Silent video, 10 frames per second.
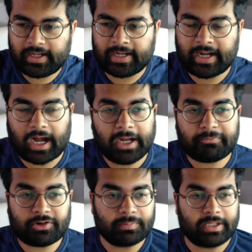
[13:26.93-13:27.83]
And I,
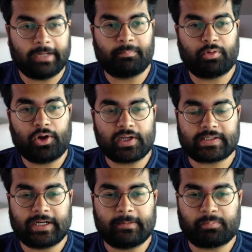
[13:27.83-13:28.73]
from the employer
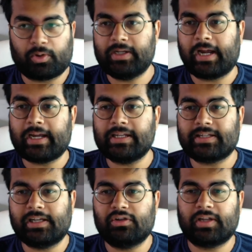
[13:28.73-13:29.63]
standpoint, I can
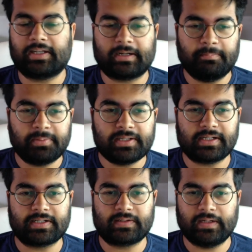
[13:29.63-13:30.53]
tell you that companies
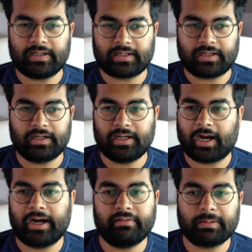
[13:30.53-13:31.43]
are still clearly
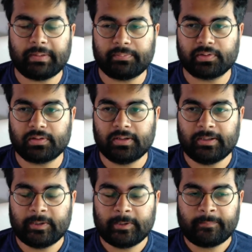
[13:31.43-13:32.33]
hiring people.
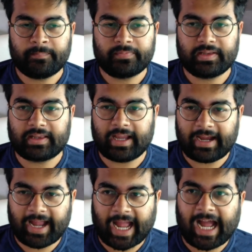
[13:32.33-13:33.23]

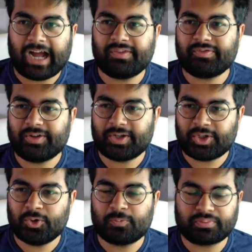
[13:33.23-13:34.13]
They have
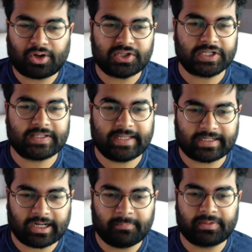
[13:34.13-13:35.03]
new projects set
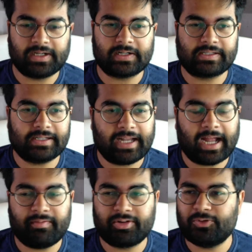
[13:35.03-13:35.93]
up. They are still
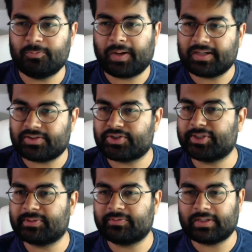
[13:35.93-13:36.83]
having new
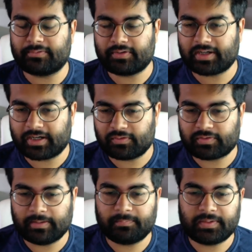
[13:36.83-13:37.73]
partnerships with different kind of
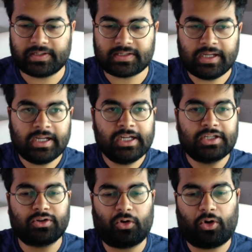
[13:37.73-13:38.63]
companies.
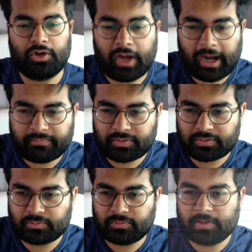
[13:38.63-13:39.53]
So all you have to do